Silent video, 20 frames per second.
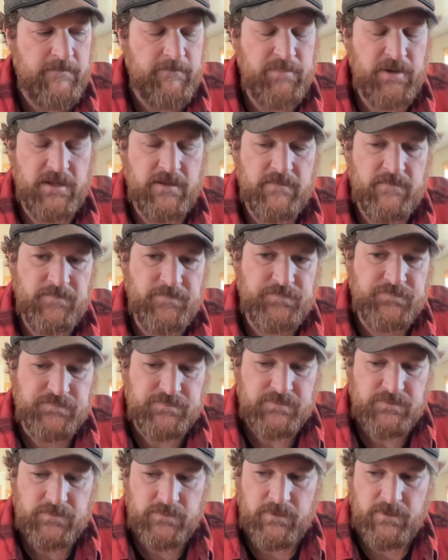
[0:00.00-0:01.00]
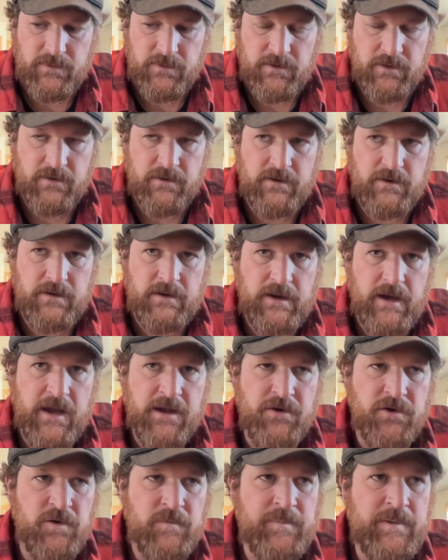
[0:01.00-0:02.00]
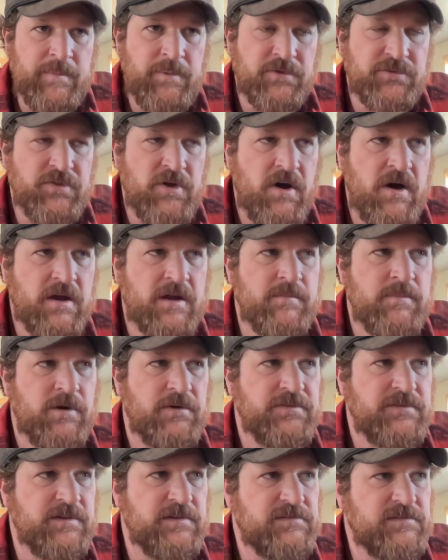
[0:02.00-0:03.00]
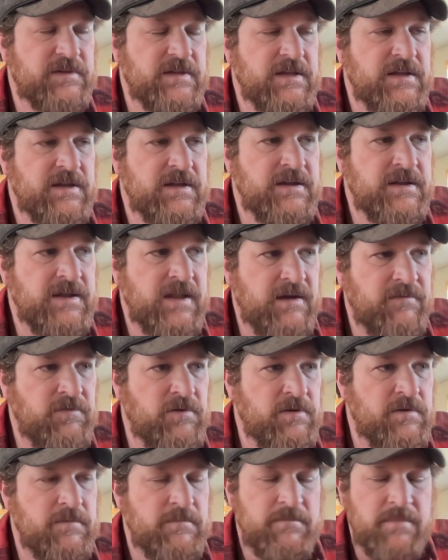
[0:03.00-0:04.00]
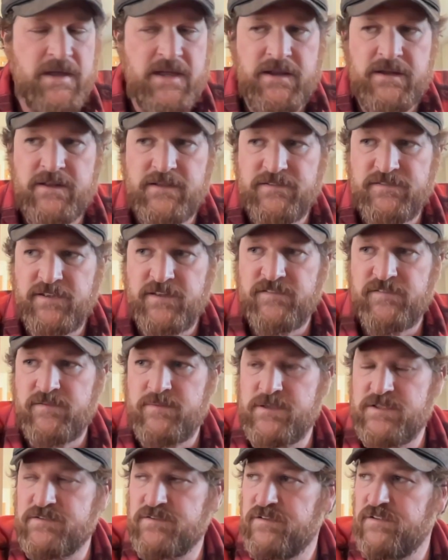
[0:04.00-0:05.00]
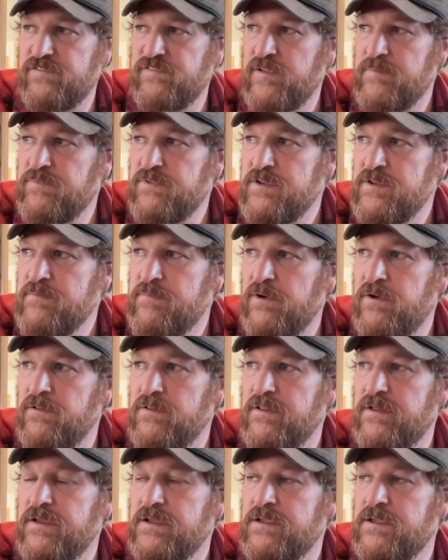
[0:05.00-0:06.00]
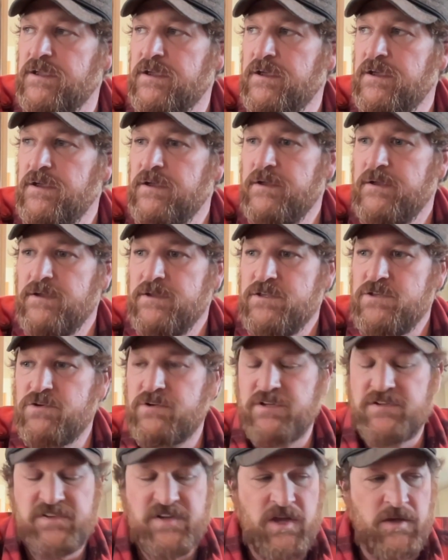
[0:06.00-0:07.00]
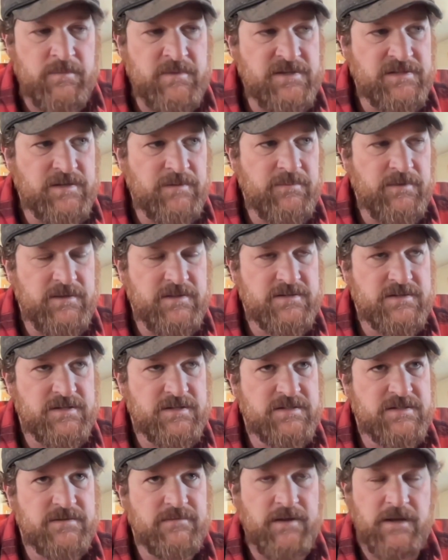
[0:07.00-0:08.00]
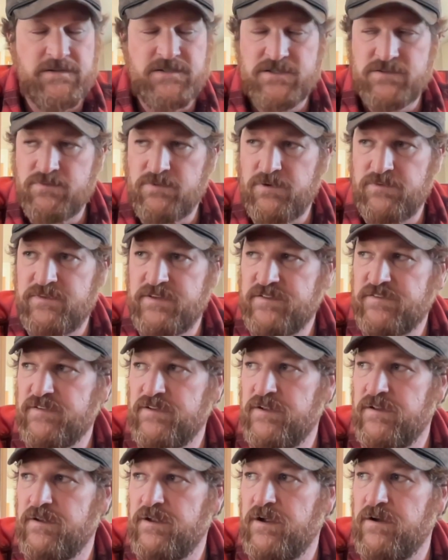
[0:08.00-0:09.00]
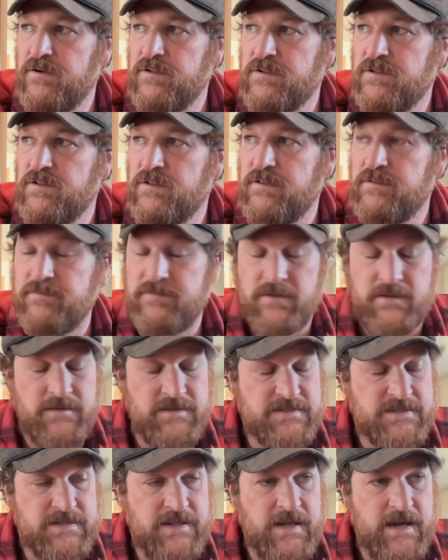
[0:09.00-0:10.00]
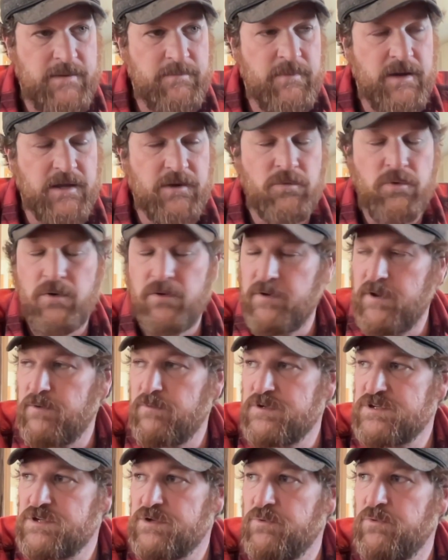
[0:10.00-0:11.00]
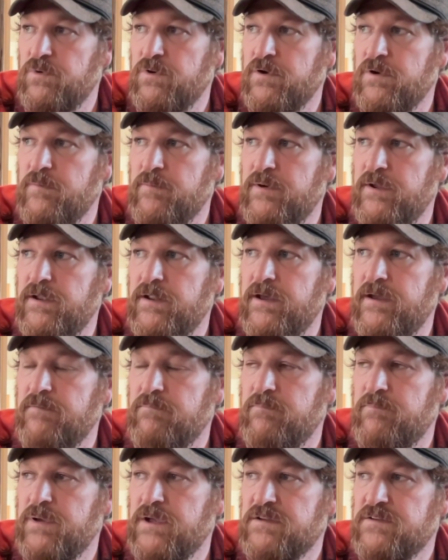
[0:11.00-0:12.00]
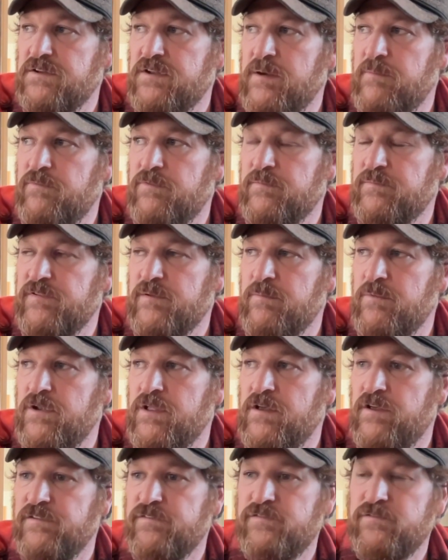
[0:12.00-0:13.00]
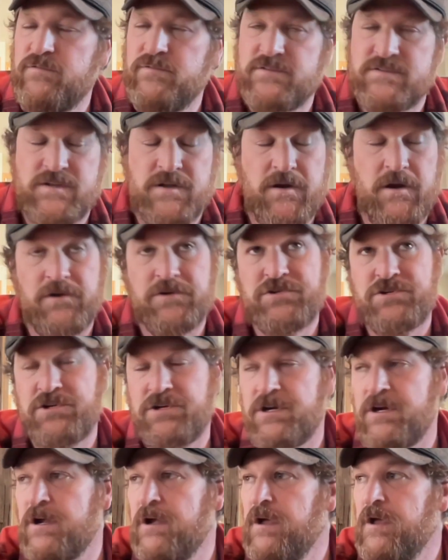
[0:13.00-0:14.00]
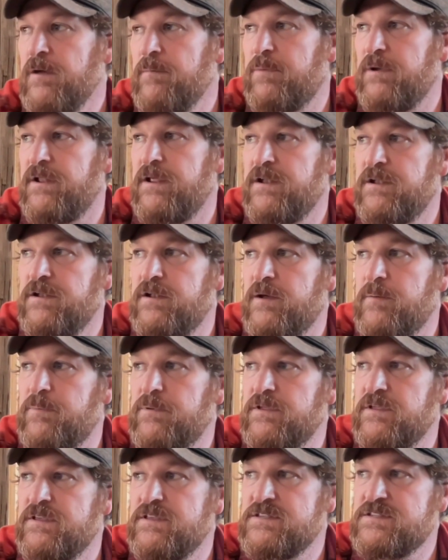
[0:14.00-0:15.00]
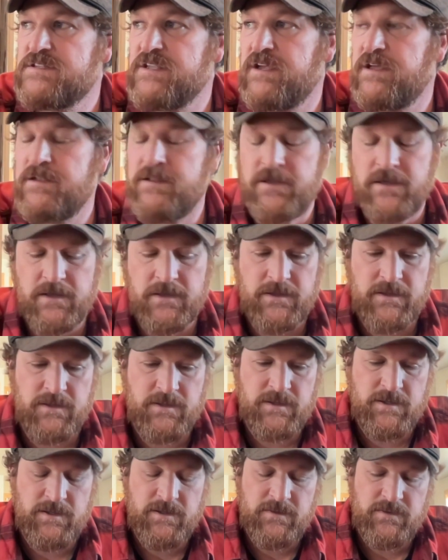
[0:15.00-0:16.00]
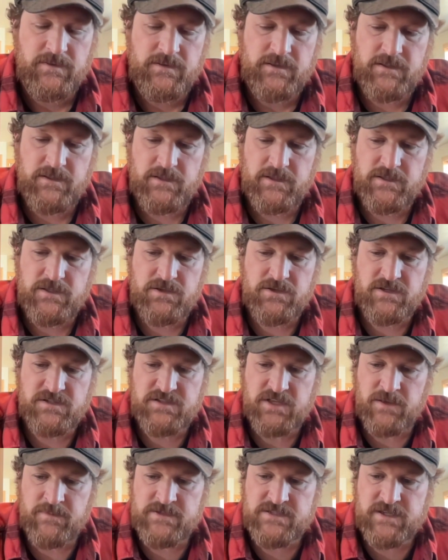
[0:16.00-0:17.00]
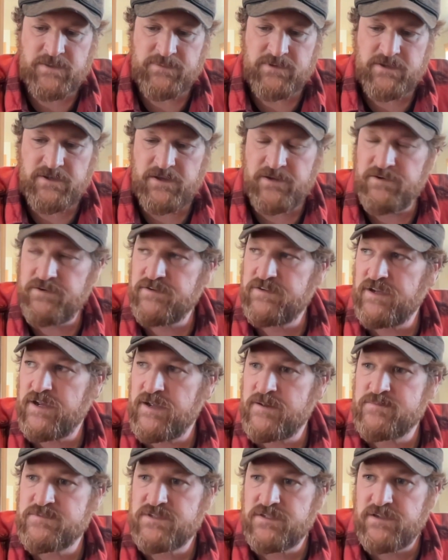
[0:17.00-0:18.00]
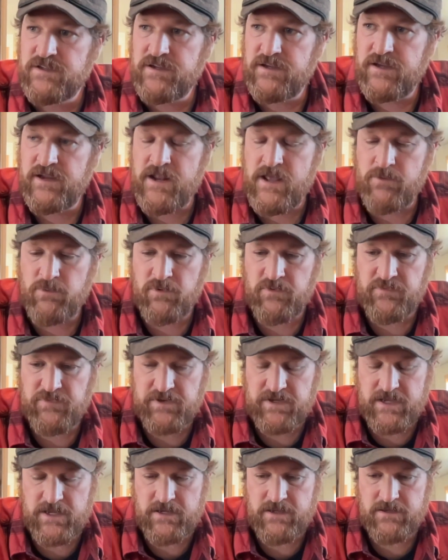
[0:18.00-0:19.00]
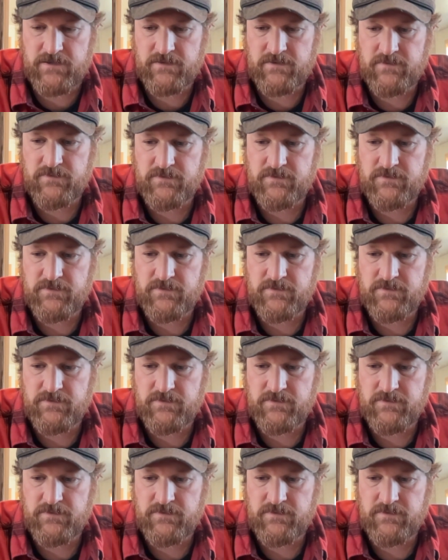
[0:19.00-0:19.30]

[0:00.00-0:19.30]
But I heard people talk about this. It never made sense to me. So there's something about, like, you can tell me something. I just wrote this in an article. It's not my quote. I wish it were, but I picked it up from someone else who was an archer, but he said, you could tell me something 100 times and I will forget it.